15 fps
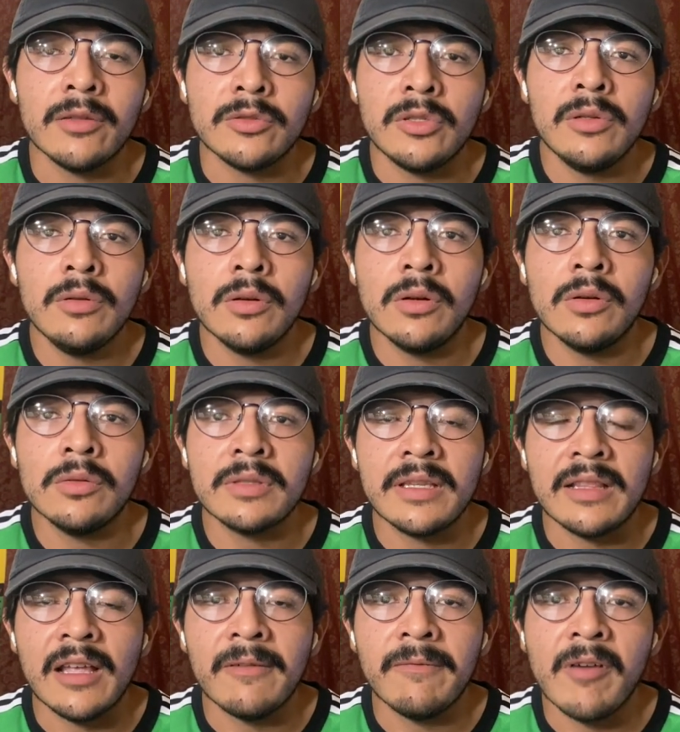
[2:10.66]
two goals
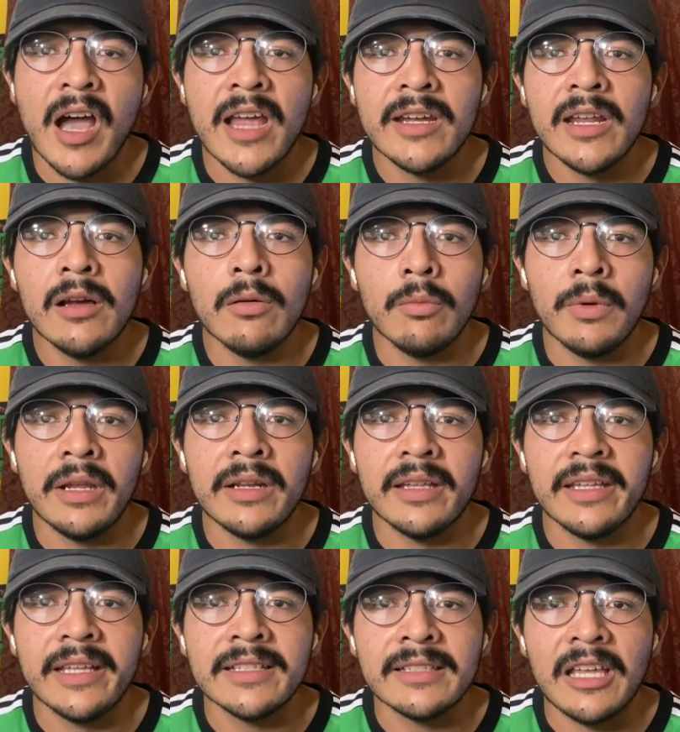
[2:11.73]
in the final win
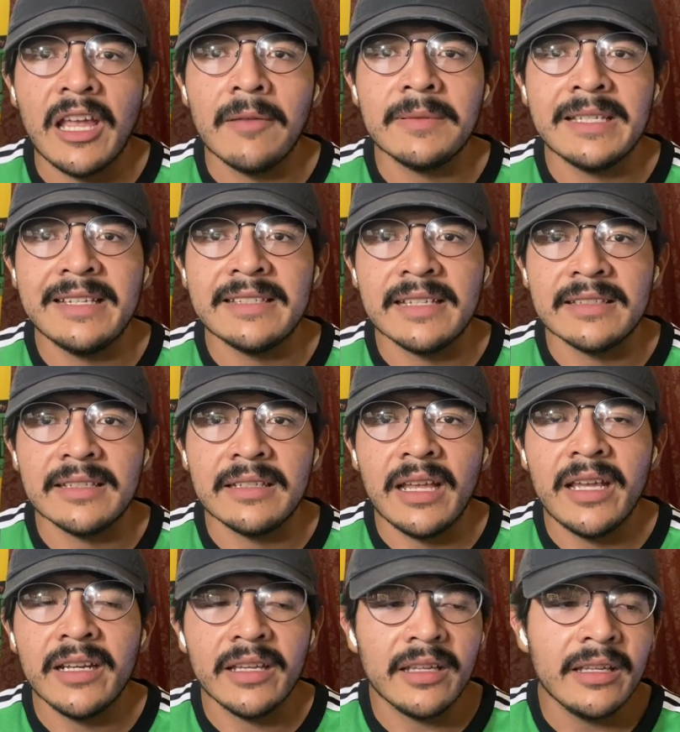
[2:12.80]
against FC
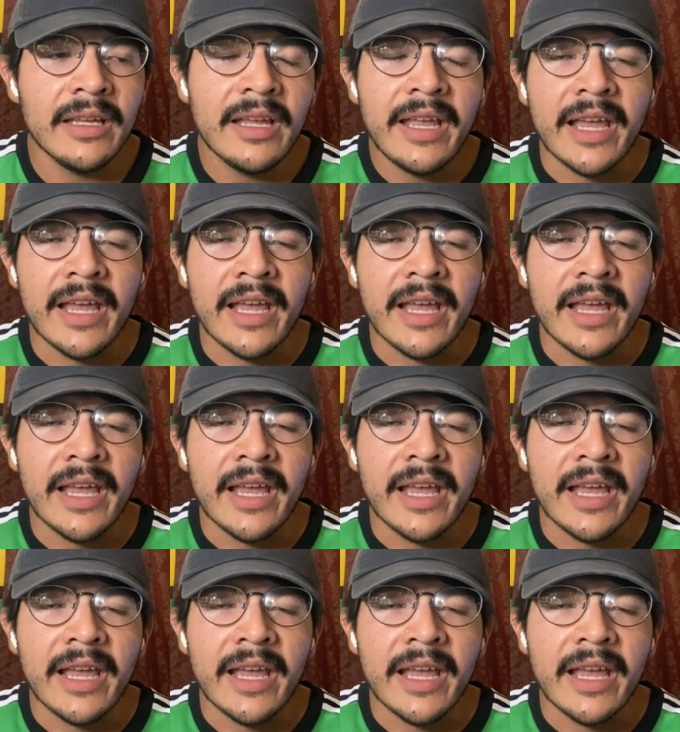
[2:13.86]
Cincinnati,